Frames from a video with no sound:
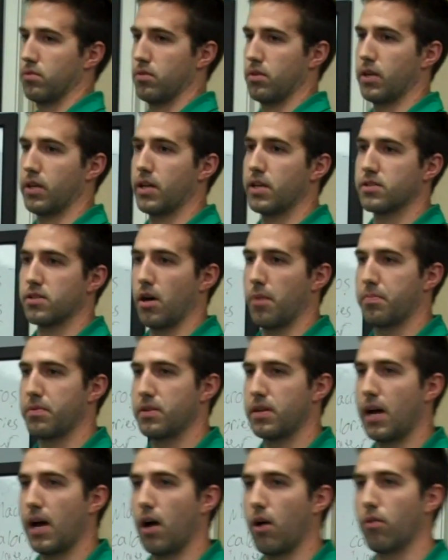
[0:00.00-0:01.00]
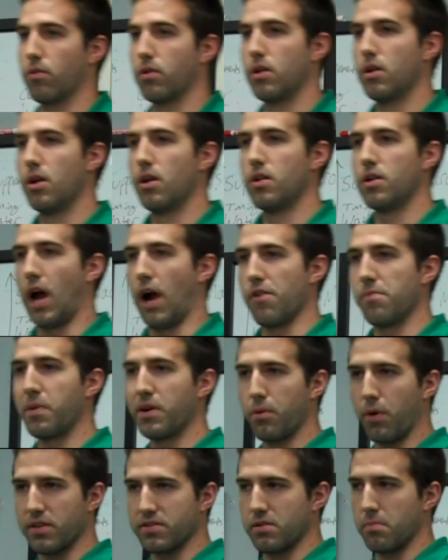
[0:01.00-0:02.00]
It gets up and down.
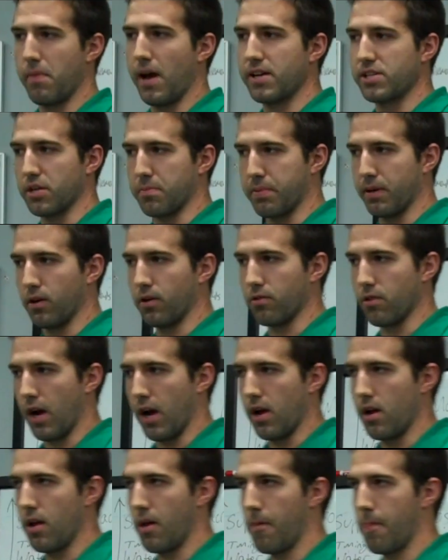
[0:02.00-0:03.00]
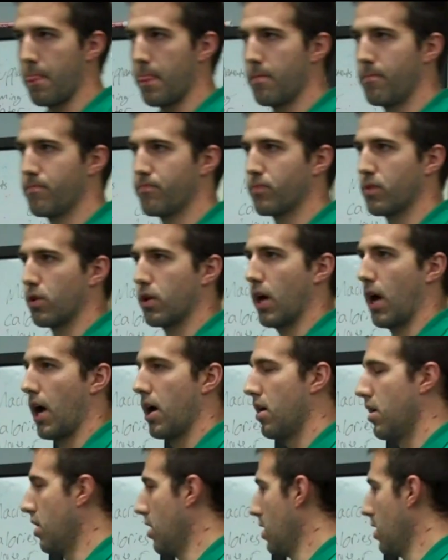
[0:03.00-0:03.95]
Everybody wants the magic pill, right? Okay?